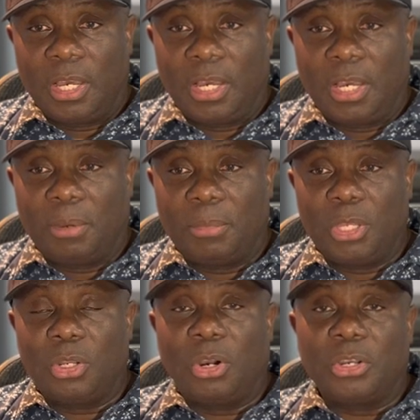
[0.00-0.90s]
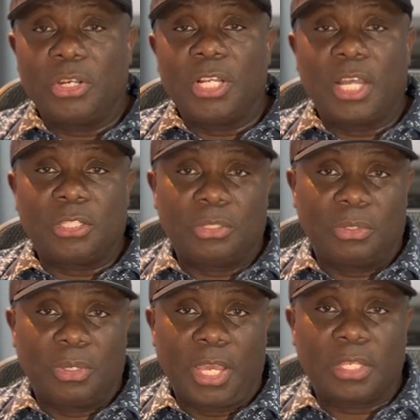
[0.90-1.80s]
um, in order not
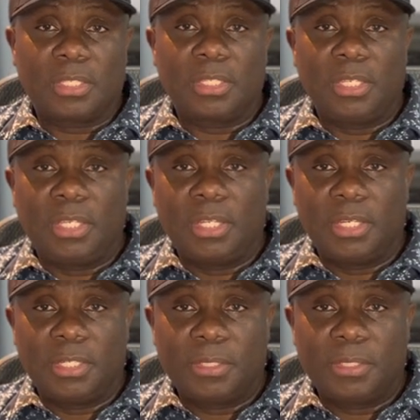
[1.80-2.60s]
to exceed